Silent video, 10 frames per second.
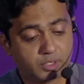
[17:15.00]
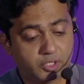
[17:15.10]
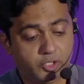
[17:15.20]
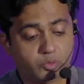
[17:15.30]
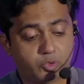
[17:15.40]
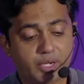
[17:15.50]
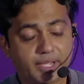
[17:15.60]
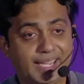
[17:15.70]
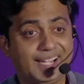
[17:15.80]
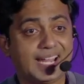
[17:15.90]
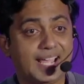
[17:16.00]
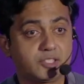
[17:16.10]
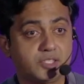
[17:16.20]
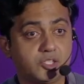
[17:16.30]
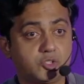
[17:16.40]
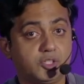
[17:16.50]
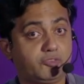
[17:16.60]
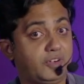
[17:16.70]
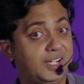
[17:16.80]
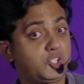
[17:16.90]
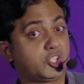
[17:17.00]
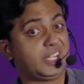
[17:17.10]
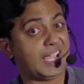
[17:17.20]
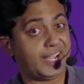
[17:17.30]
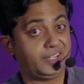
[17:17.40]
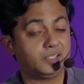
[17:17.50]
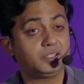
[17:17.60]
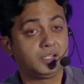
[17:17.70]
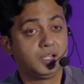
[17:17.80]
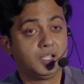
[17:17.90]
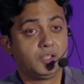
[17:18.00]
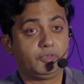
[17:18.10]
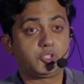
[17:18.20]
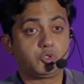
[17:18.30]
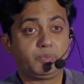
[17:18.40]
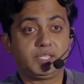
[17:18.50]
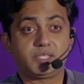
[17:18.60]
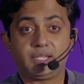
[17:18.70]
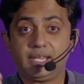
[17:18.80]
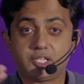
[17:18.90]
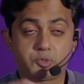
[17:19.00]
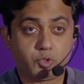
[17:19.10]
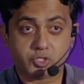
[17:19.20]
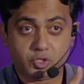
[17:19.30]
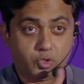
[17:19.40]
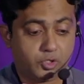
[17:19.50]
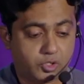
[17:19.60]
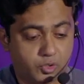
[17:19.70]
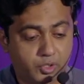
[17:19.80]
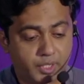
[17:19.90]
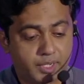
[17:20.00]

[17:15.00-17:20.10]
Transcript: You could get access to the function handler, which would basically expose the whole code,